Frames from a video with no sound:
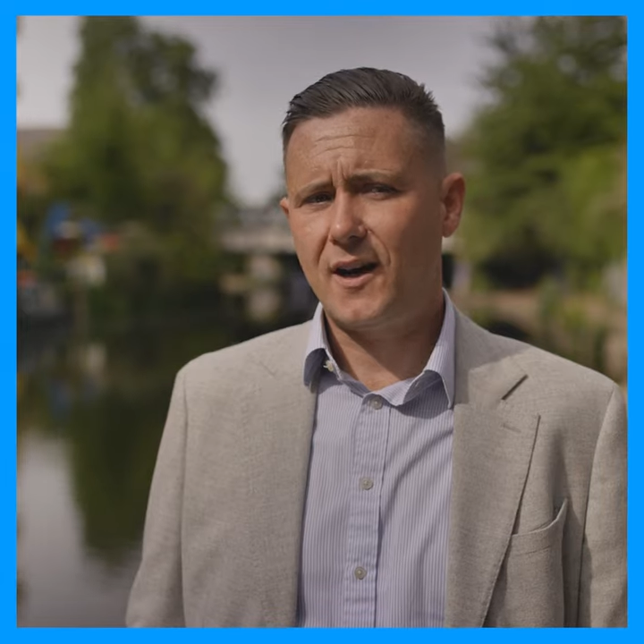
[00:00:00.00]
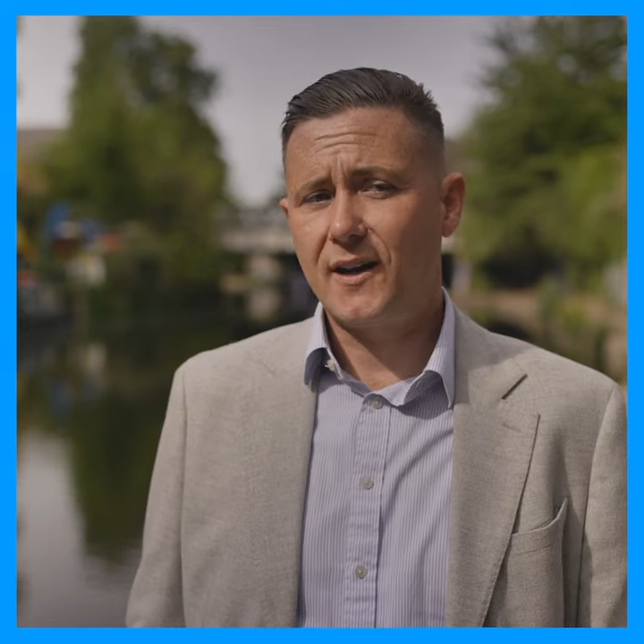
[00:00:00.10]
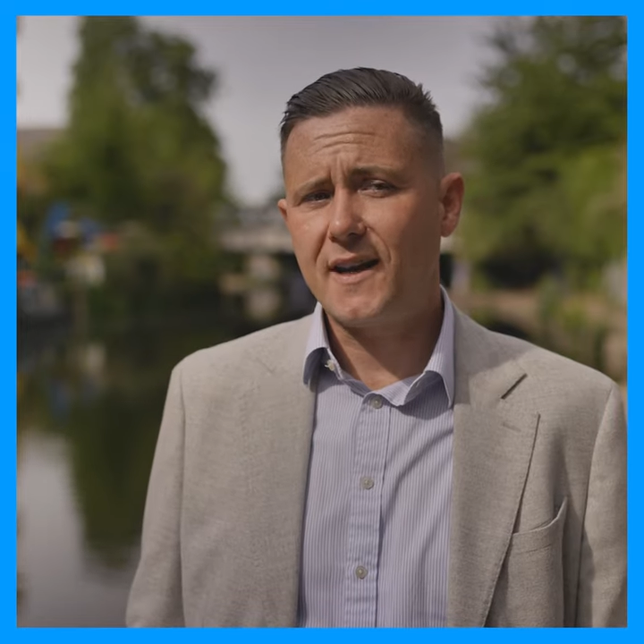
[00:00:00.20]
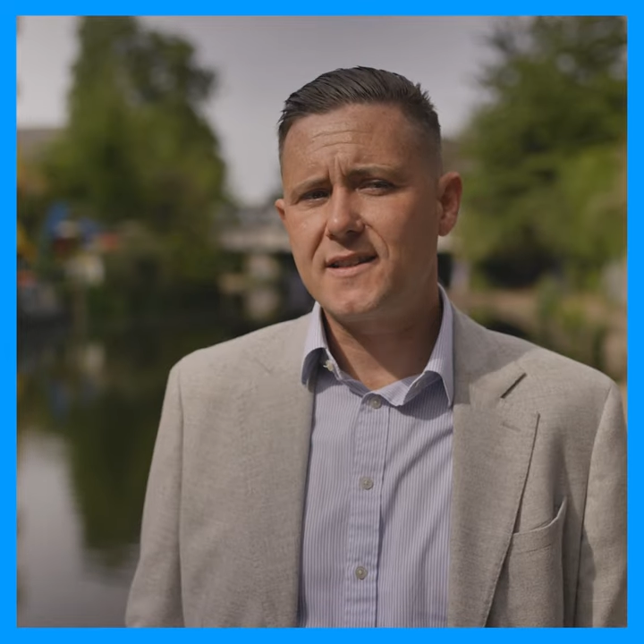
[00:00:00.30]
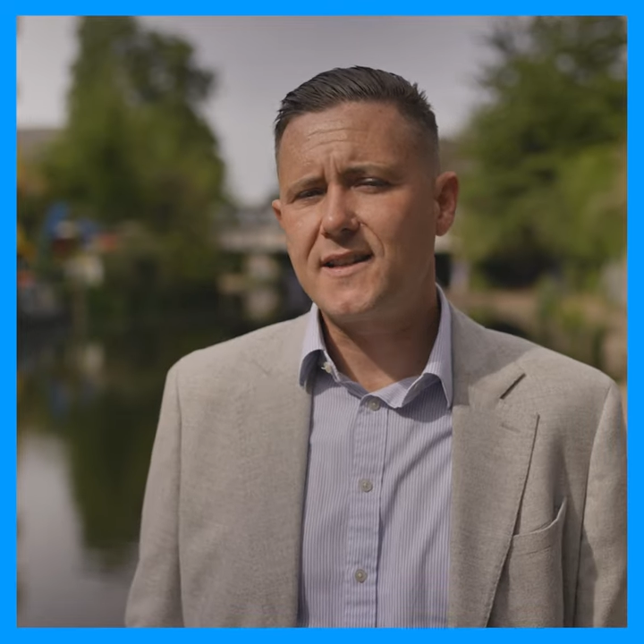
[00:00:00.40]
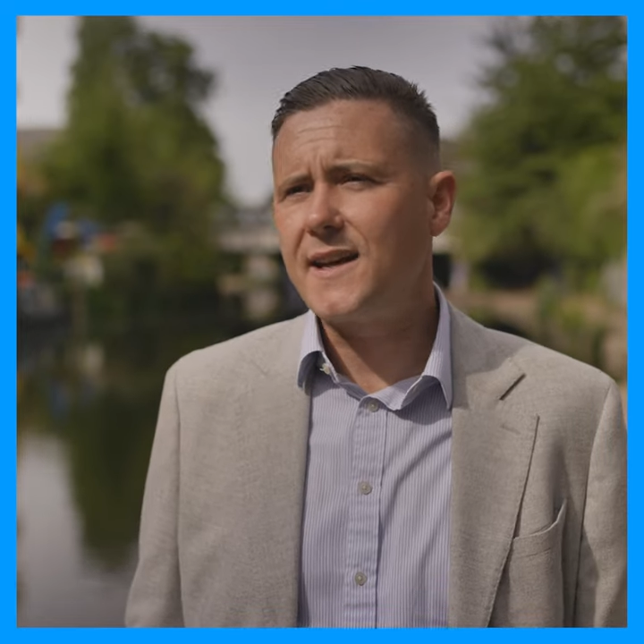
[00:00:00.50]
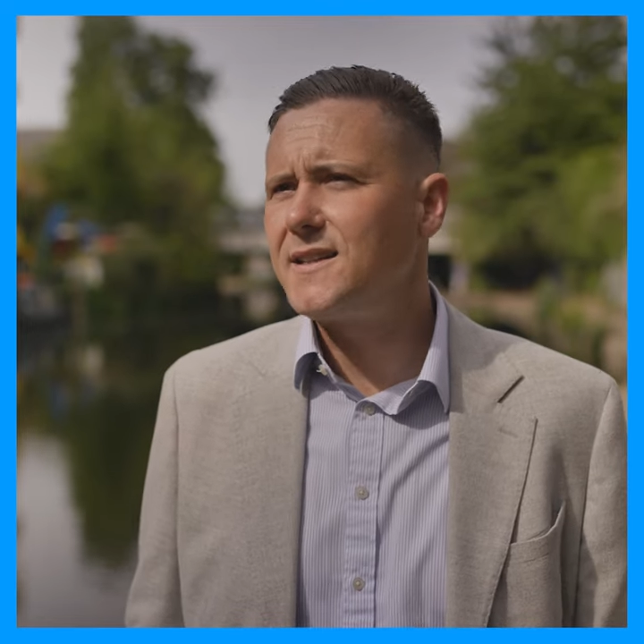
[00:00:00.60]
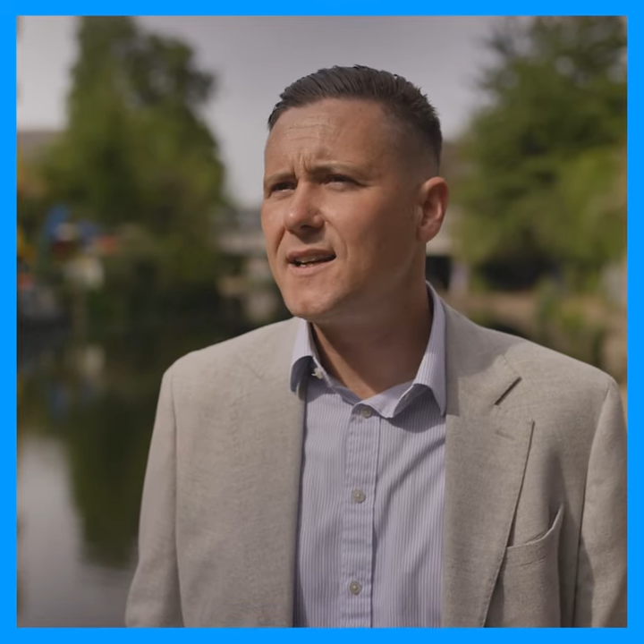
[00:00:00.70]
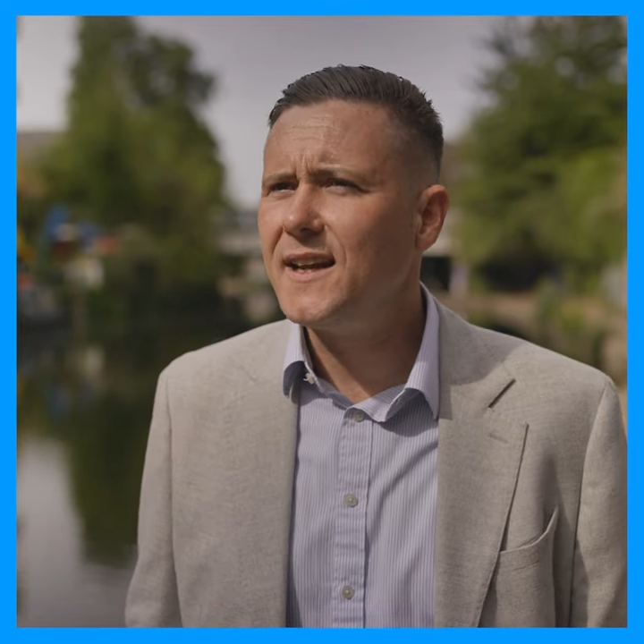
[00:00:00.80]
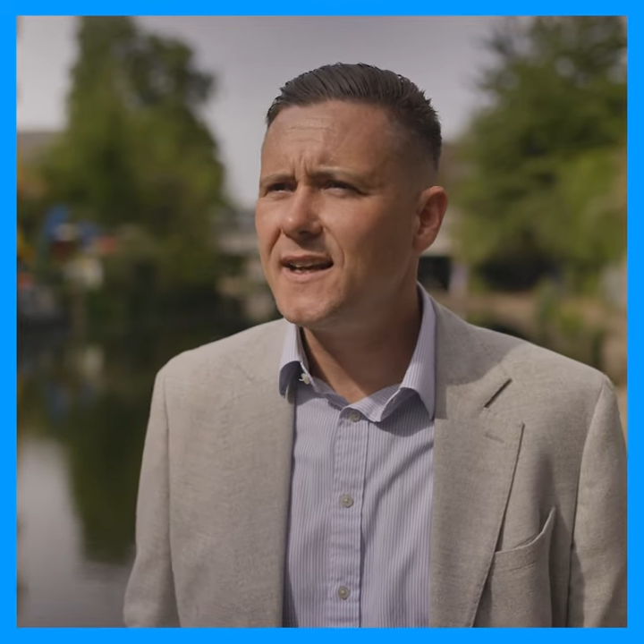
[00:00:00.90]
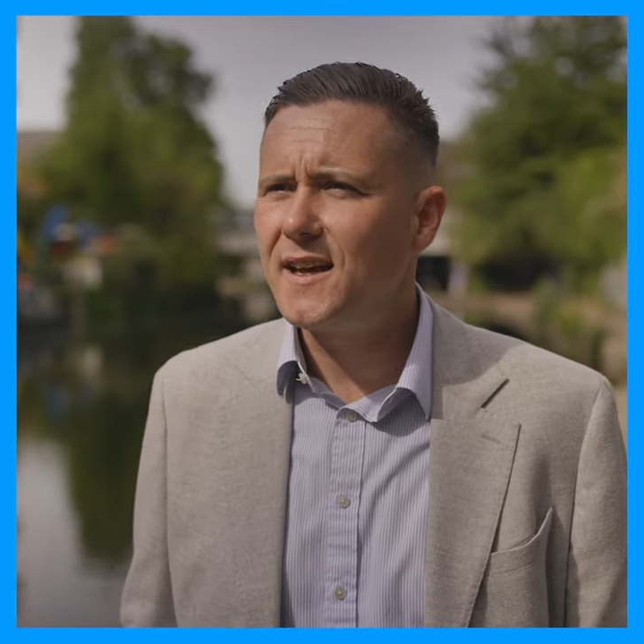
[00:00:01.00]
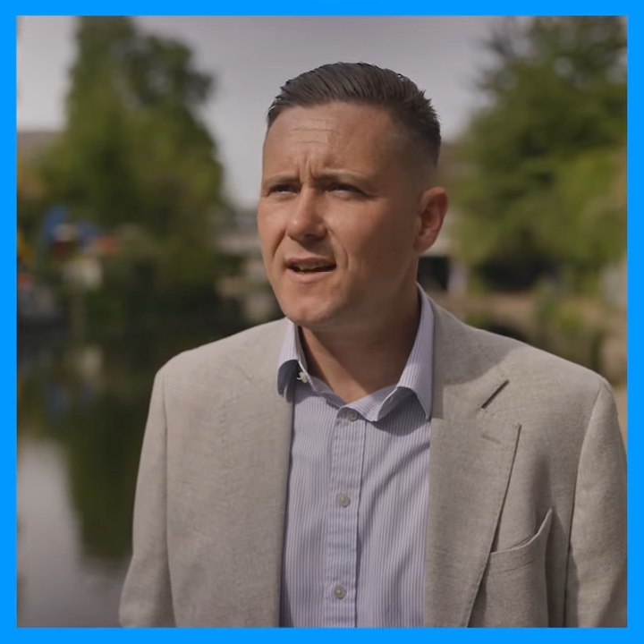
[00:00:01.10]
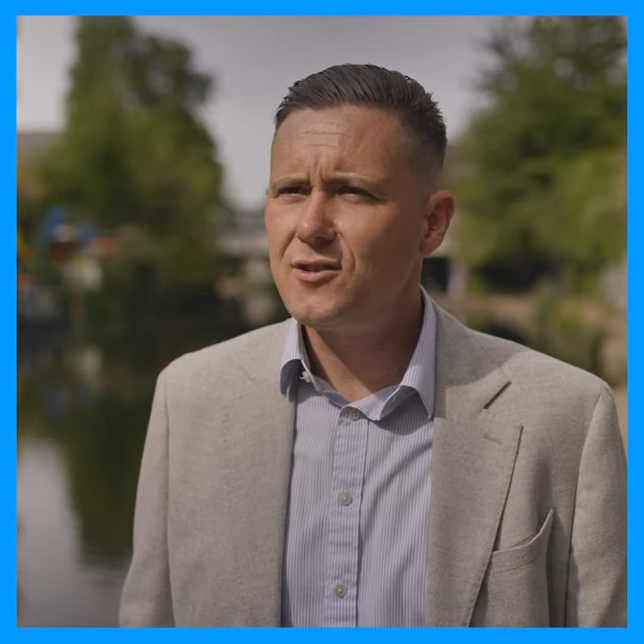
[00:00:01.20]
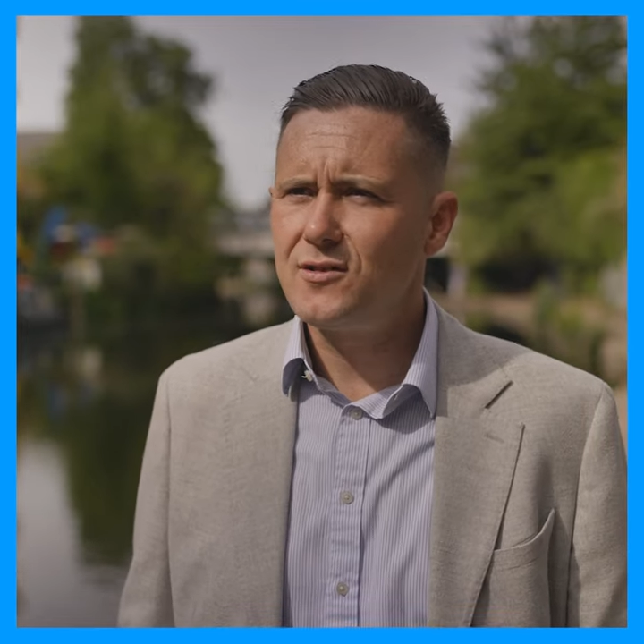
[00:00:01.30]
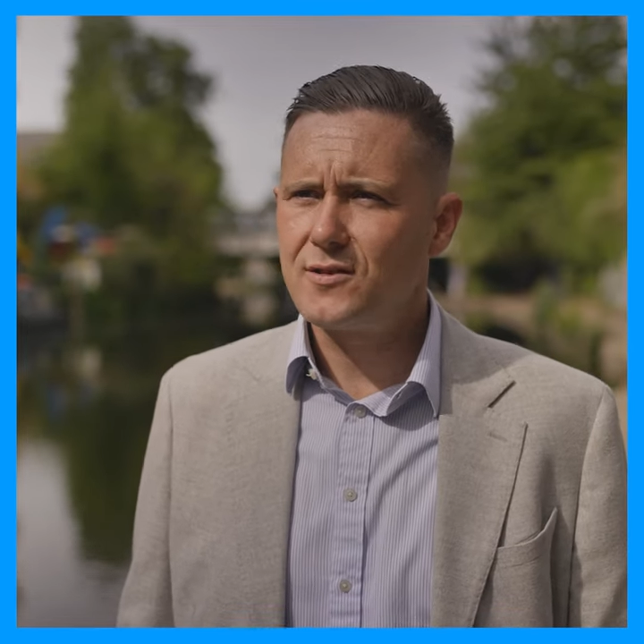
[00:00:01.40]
I guess, data leakage.